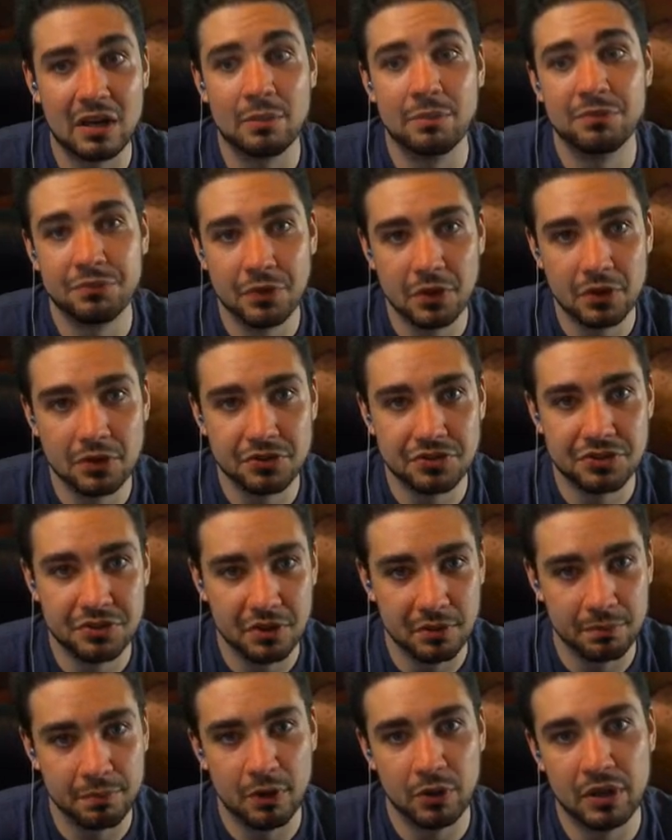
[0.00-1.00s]
up first, so
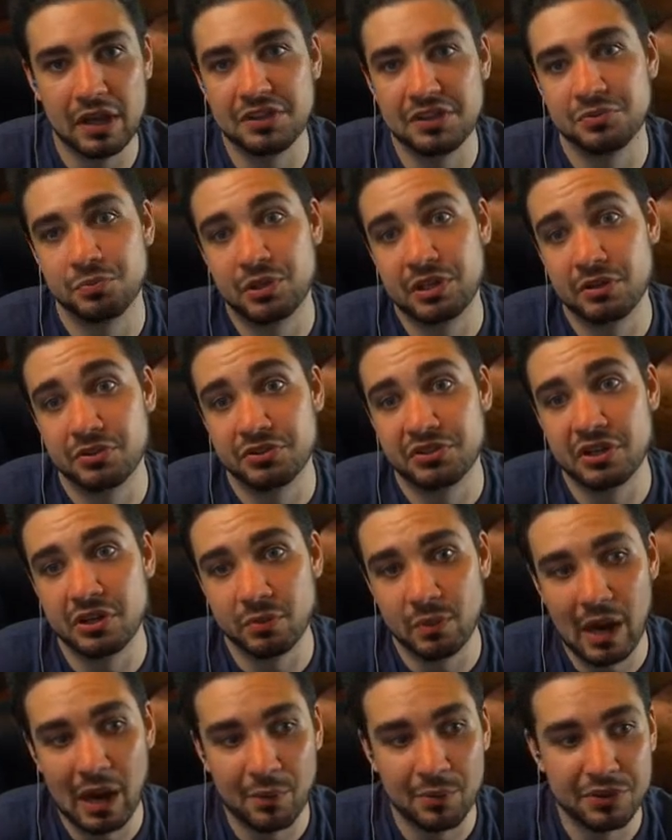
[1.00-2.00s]
your opponent has windows to
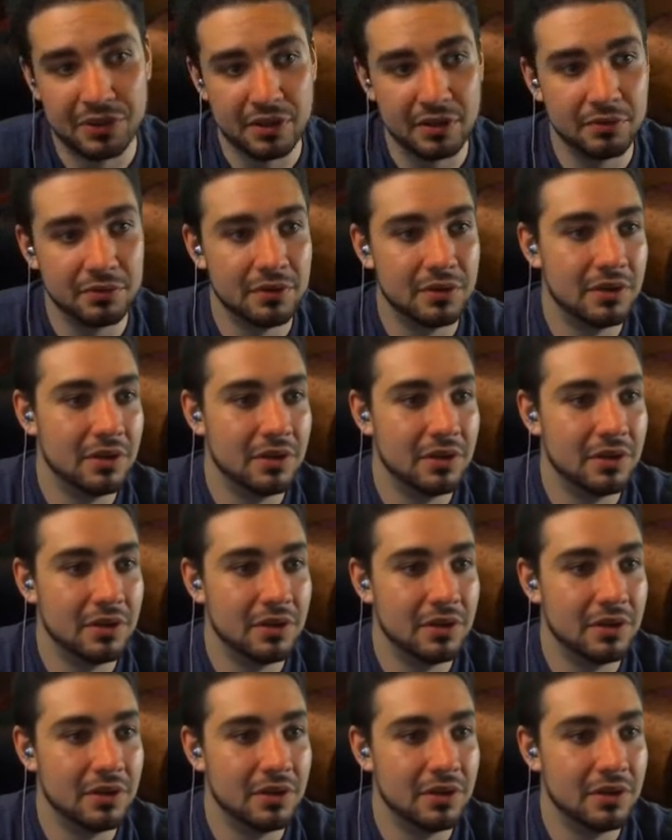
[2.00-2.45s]
interact with you.